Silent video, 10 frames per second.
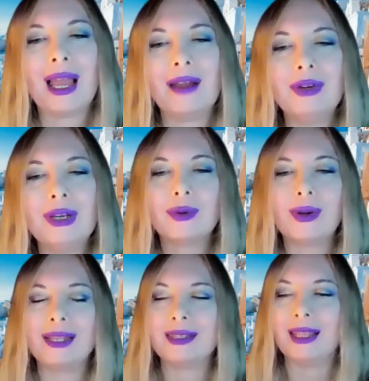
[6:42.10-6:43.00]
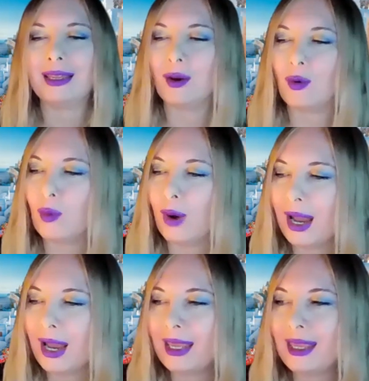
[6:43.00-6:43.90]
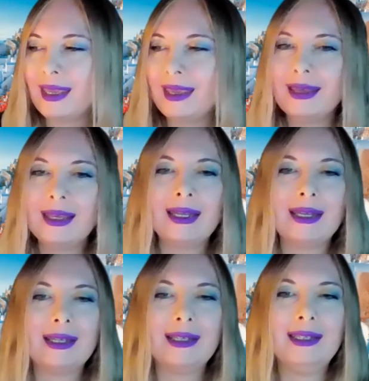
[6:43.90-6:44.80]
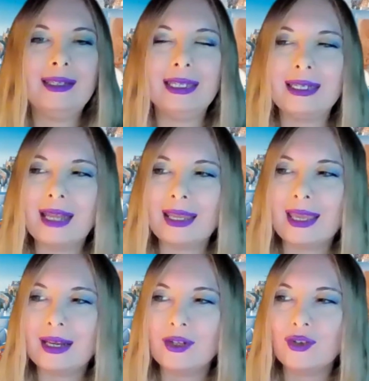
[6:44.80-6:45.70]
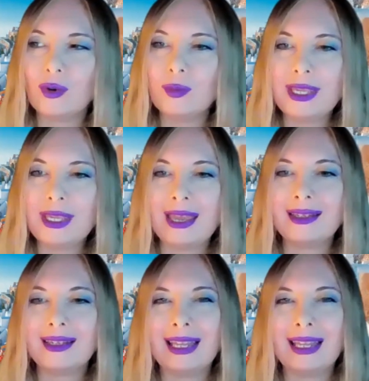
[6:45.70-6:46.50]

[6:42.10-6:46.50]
have regrets, like, why didn't I get a job yet?